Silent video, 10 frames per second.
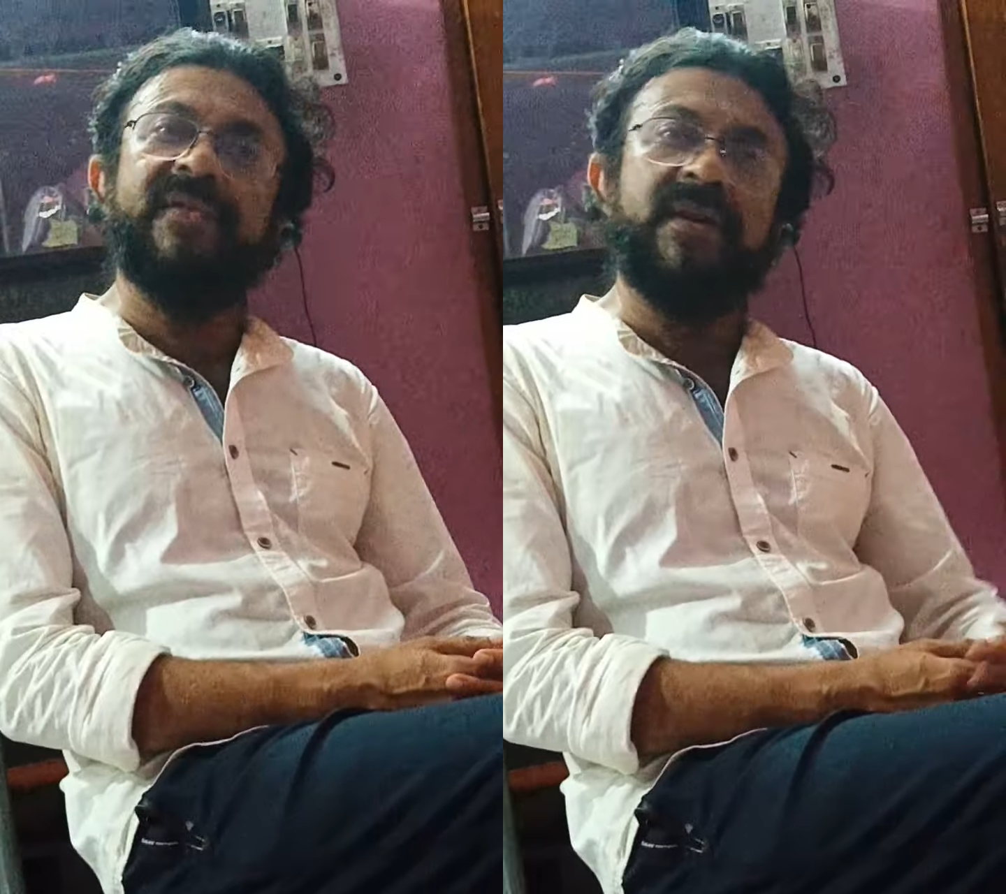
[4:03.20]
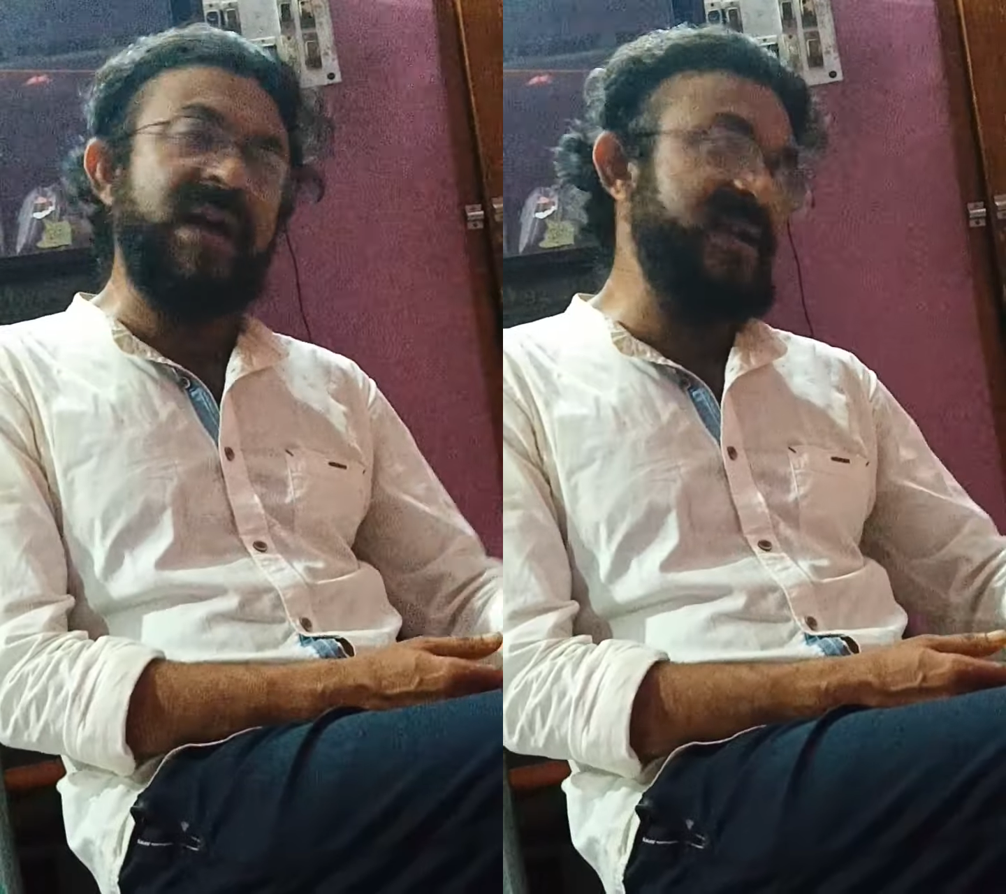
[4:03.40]

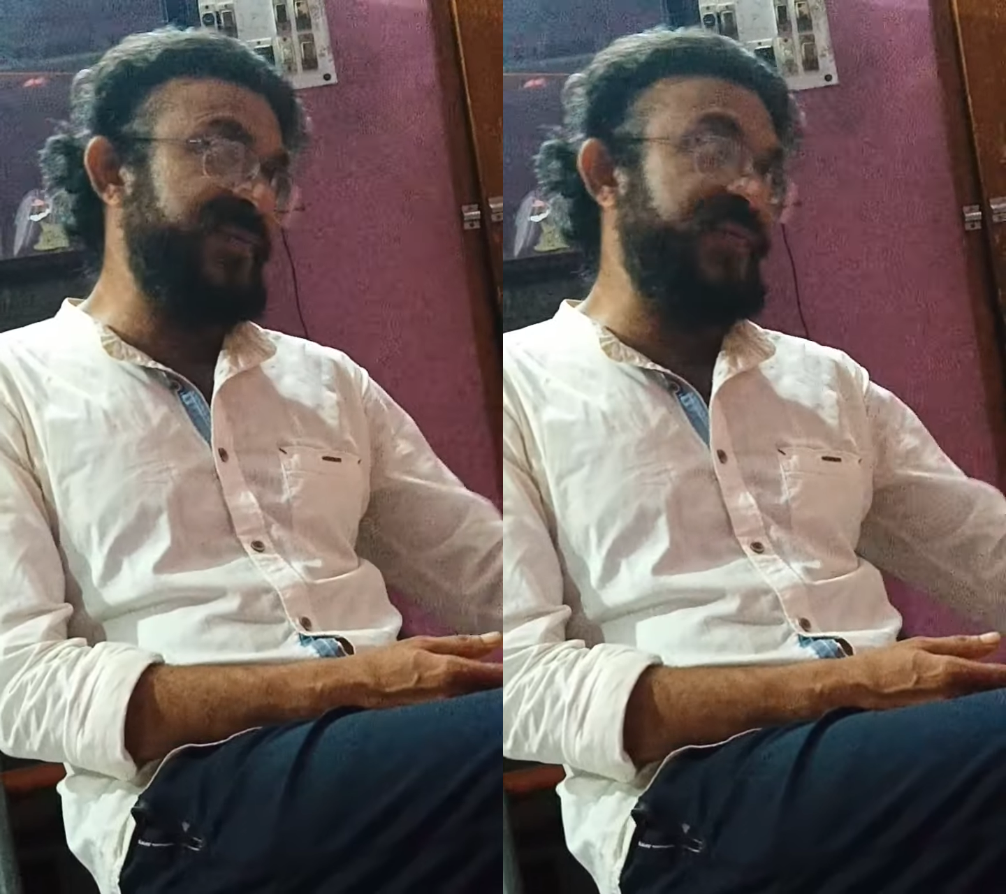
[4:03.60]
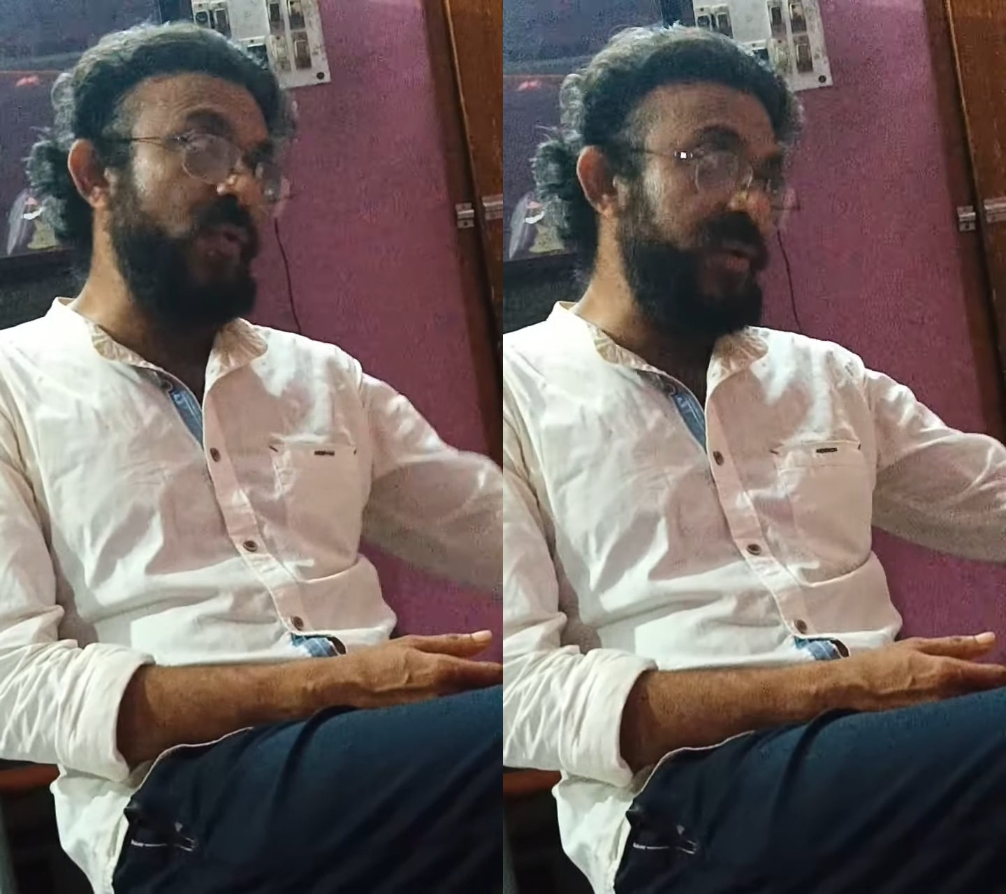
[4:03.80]
for the
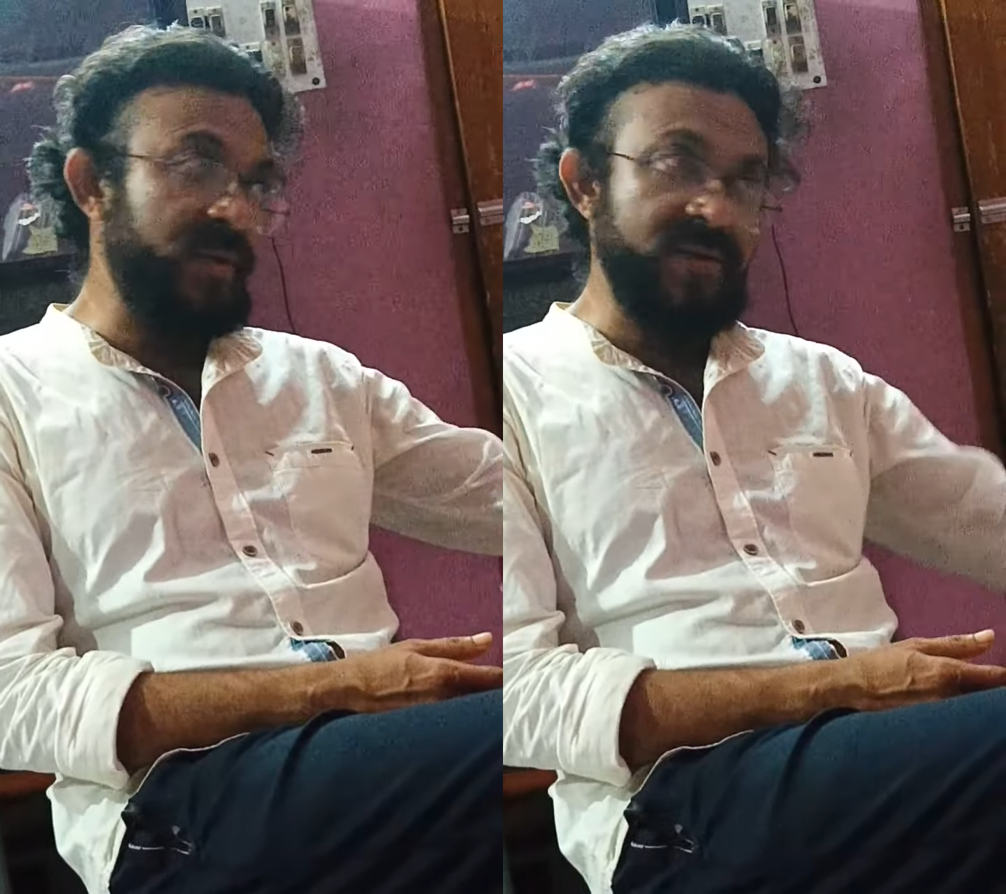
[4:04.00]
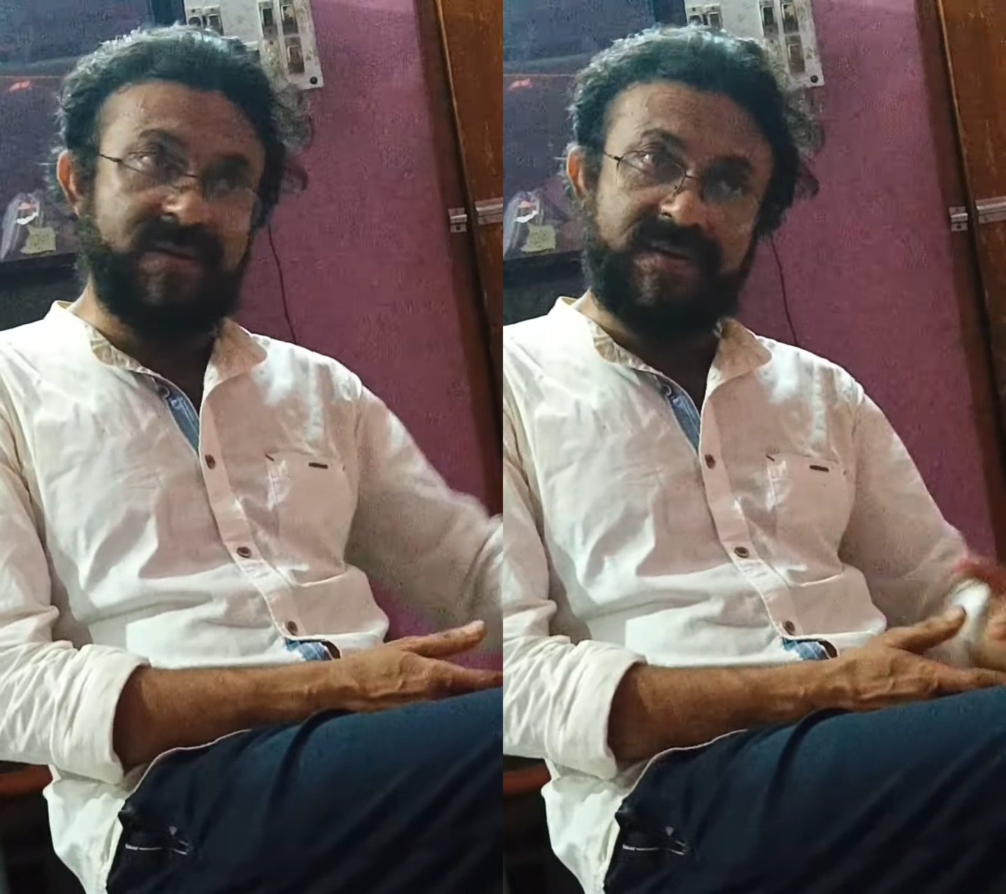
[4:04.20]
last 4
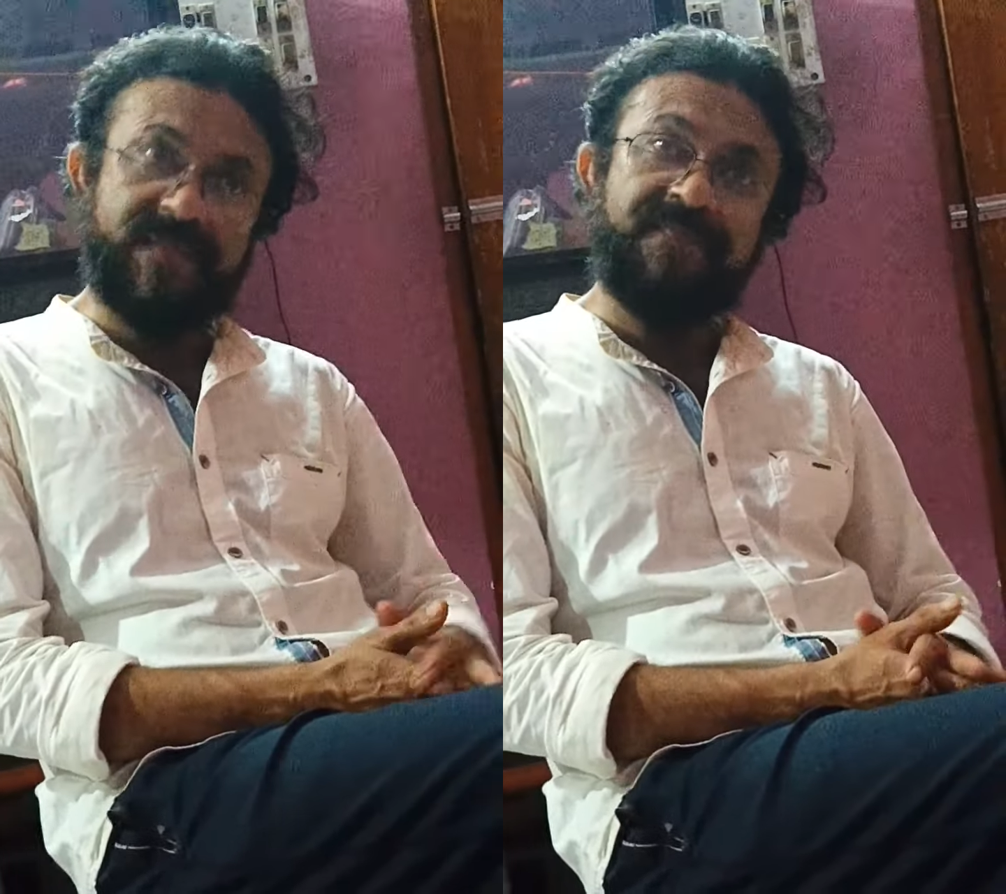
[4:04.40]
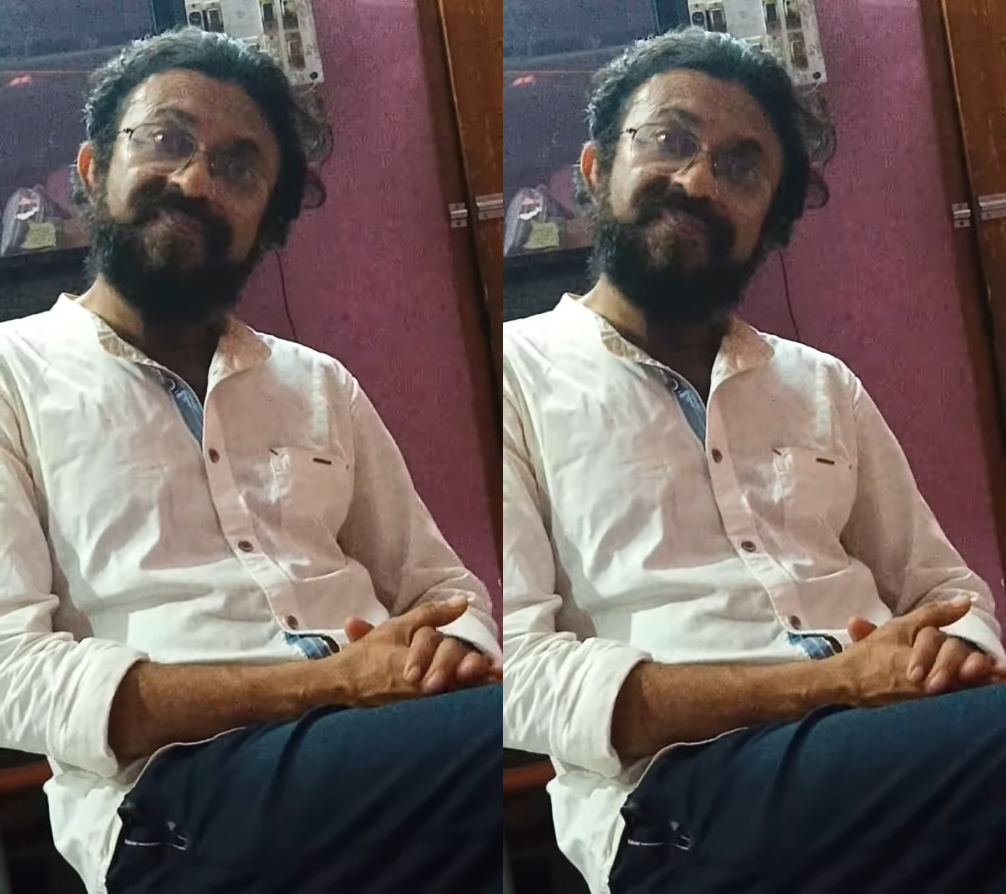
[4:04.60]
years.